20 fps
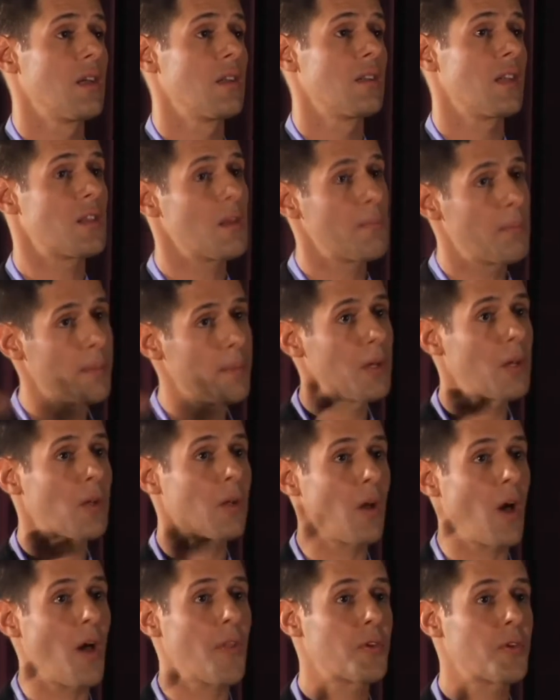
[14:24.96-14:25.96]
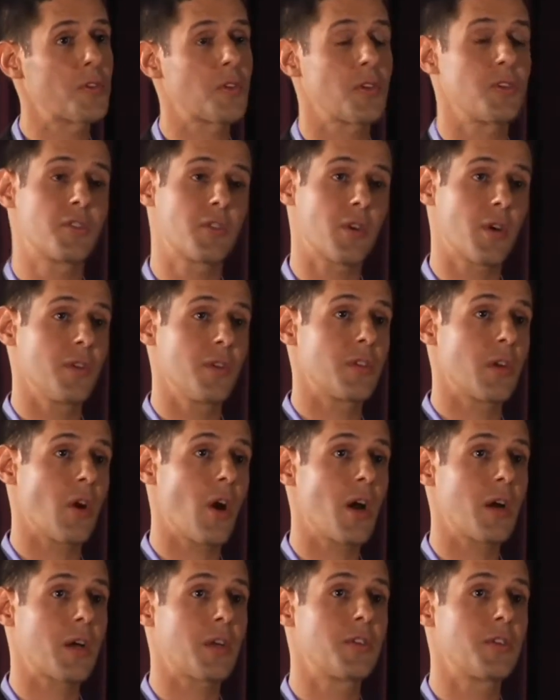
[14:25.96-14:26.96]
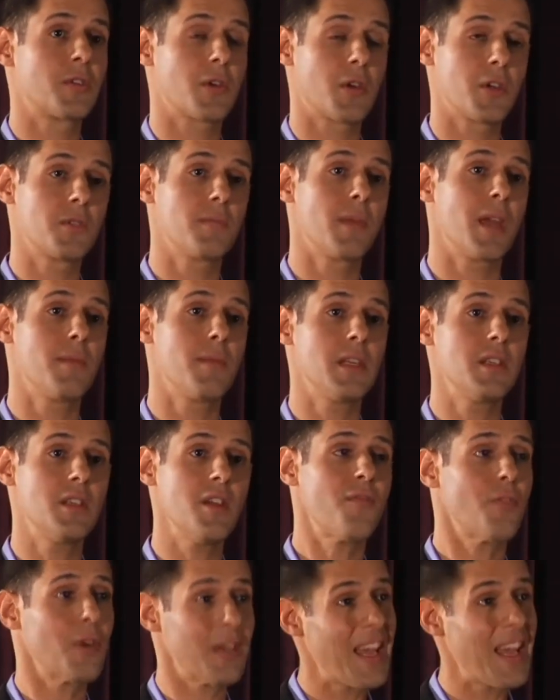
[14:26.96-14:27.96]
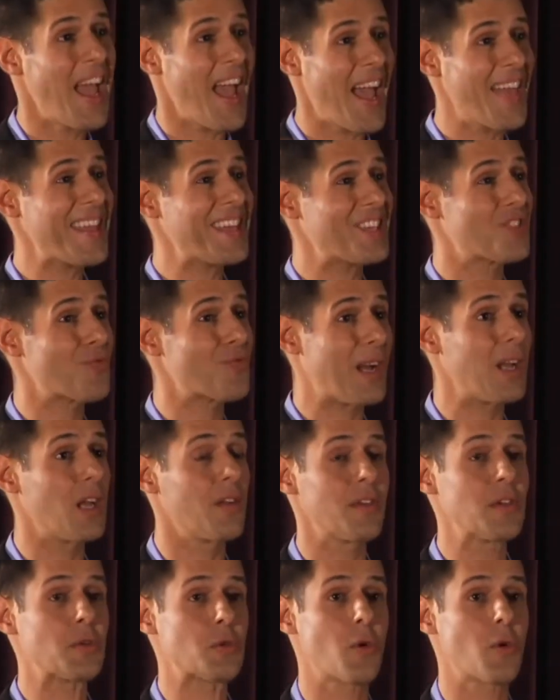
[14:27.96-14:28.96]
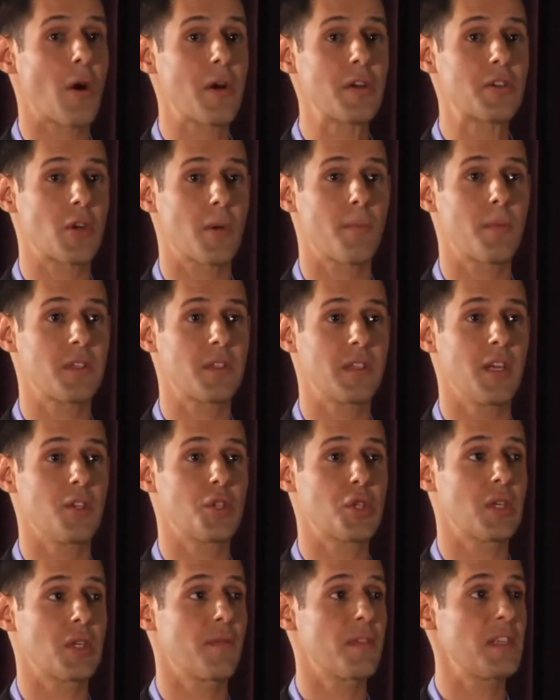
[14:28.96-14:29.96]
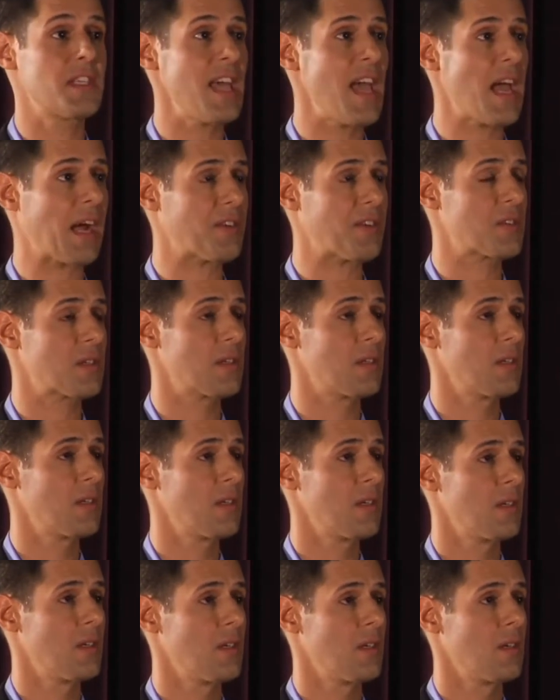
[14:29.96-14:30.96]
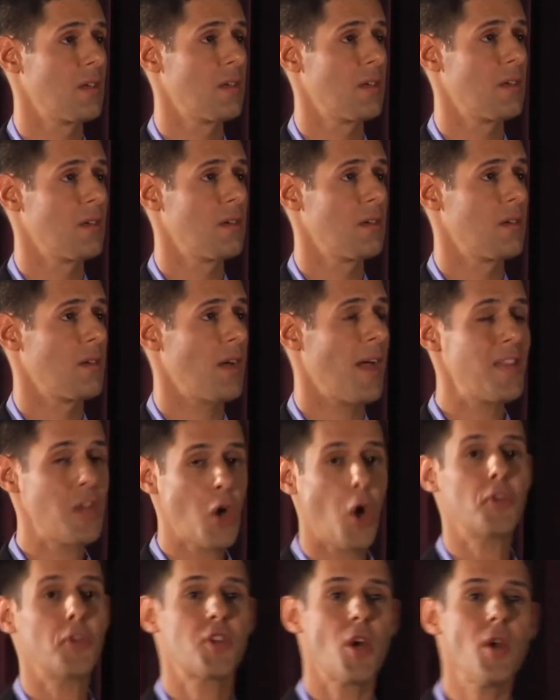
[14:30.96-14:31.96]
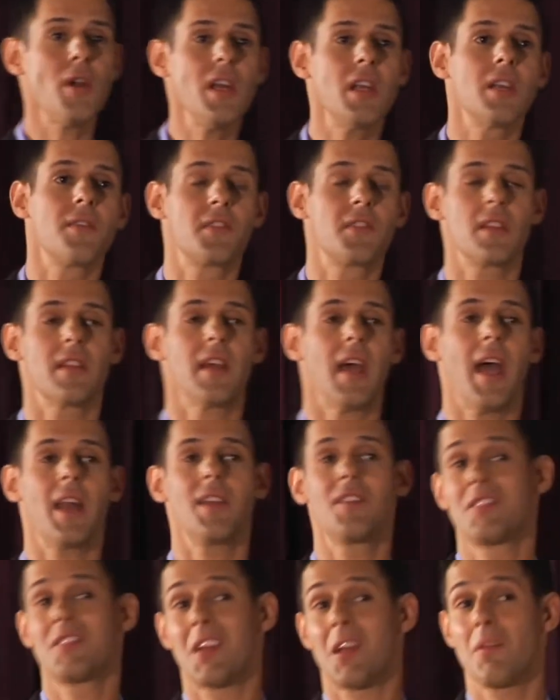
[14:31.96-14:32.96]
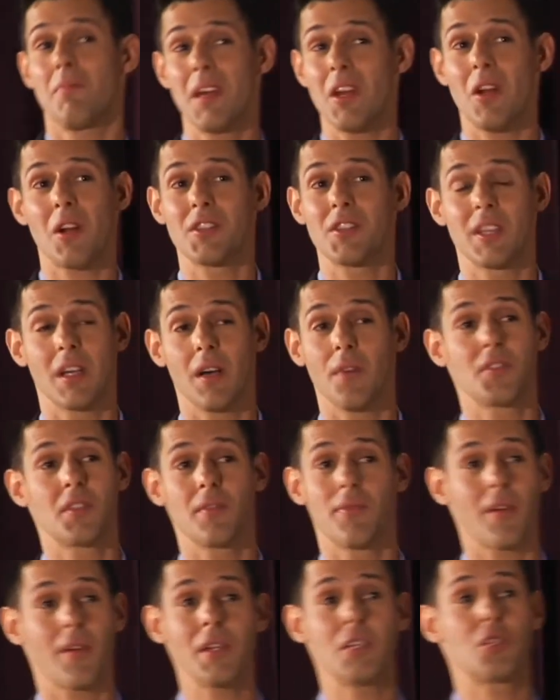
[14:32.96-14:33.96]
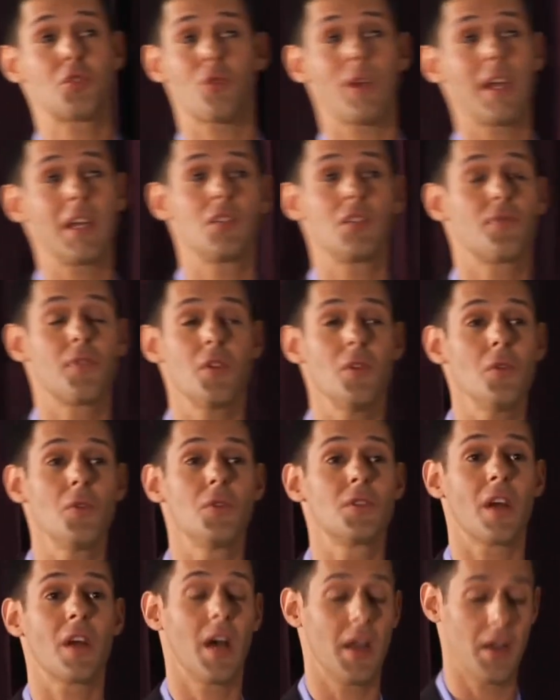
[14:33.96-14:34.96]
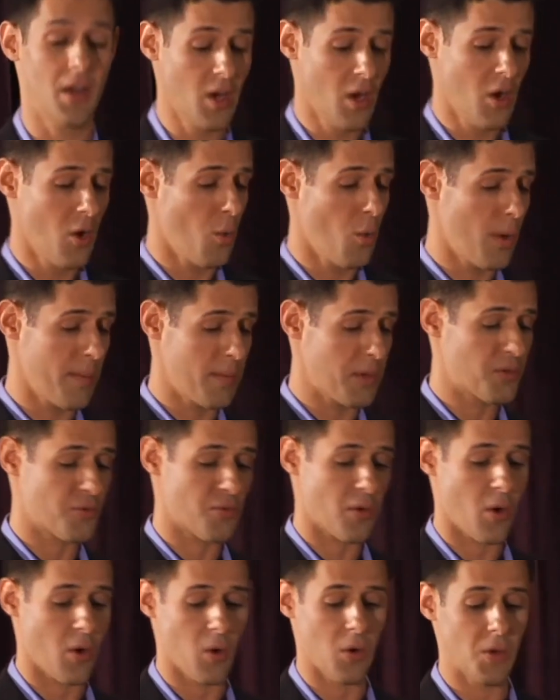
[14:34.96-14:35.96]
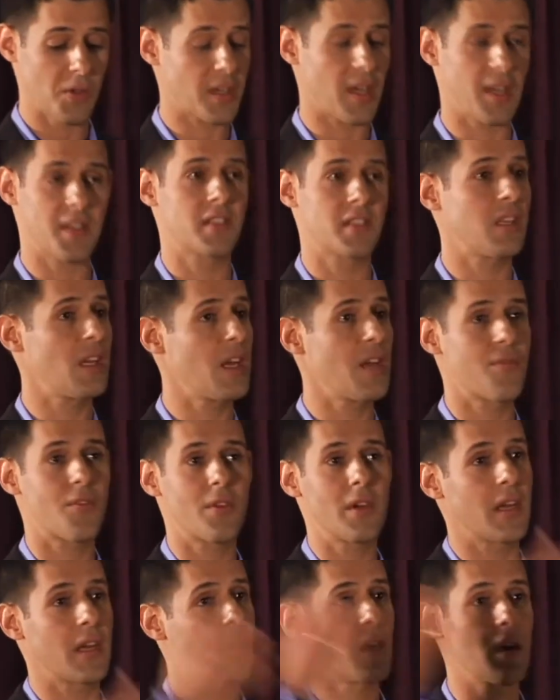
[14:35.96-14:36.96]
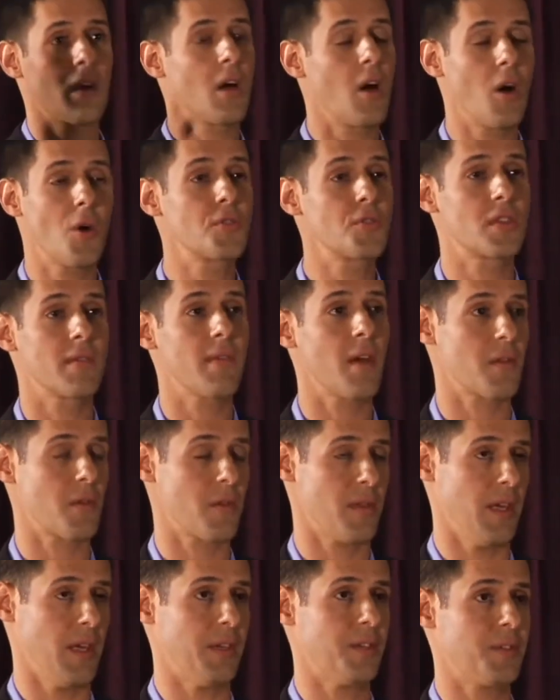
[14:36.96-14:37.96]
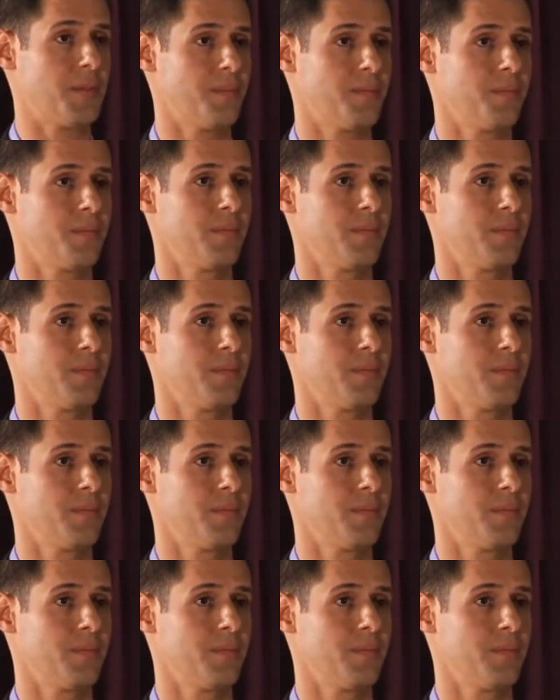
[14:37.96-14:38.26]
that the biblical author's concerns and our concerns may be different, and that's relevant to our interpretation of the text. And the alternative to that is to commit ourselves to very strange views on women's roles, on slavery, and a host of other things.